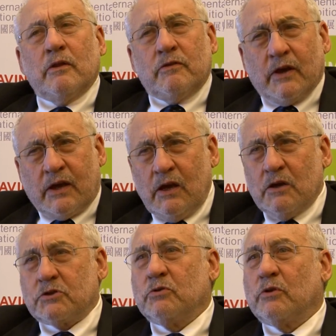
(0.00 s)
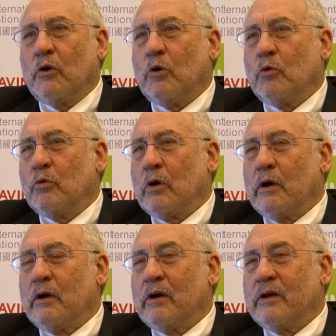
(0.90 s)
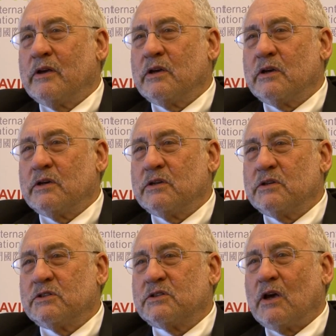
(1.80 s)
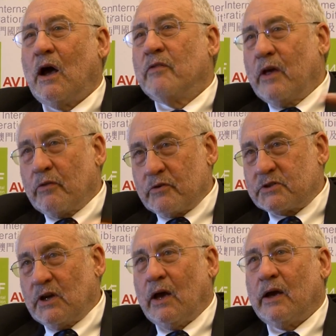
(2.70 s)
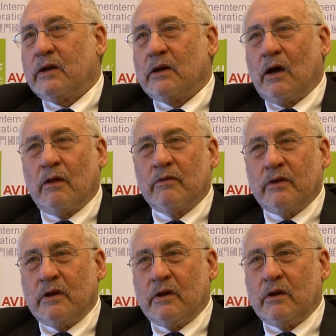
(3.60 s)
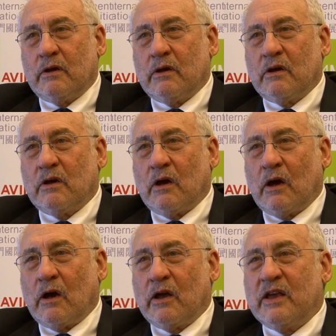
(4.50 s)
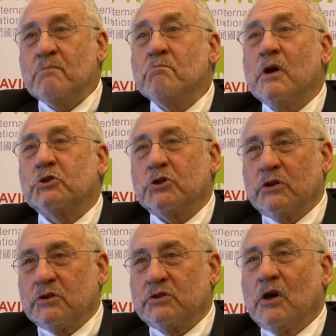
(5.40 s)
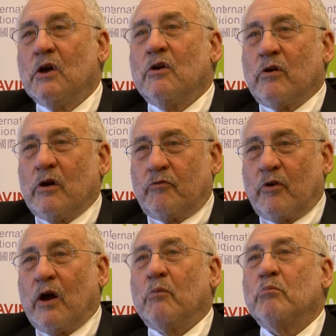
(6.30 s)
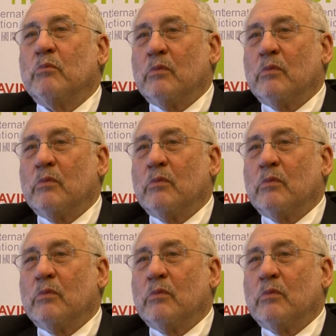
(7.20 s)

The key issue, though, is on the other side, on the emissions from